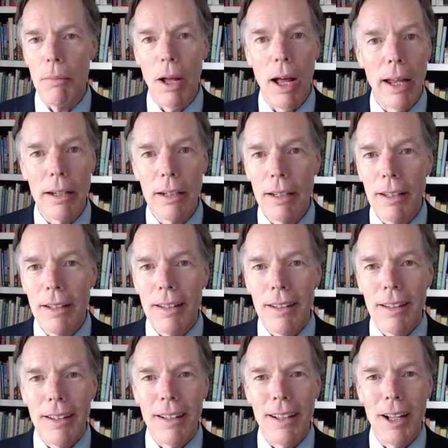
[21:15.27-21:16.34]
I'm not.
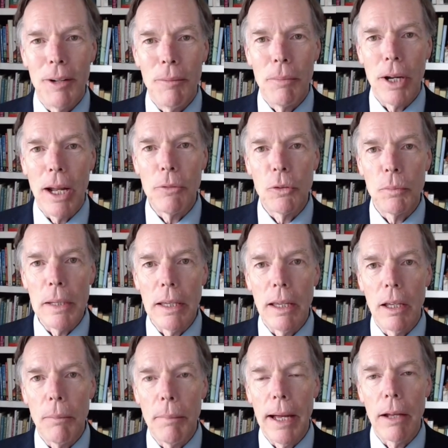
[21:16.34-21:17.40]
But I'm
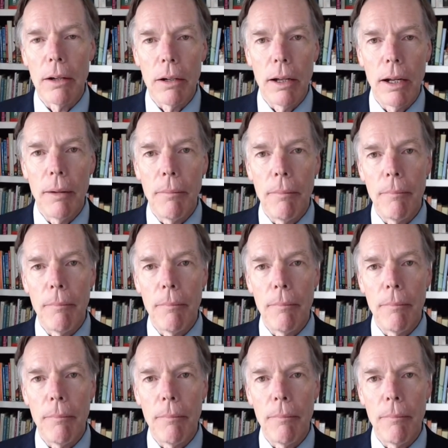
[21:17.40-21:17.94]
speaking about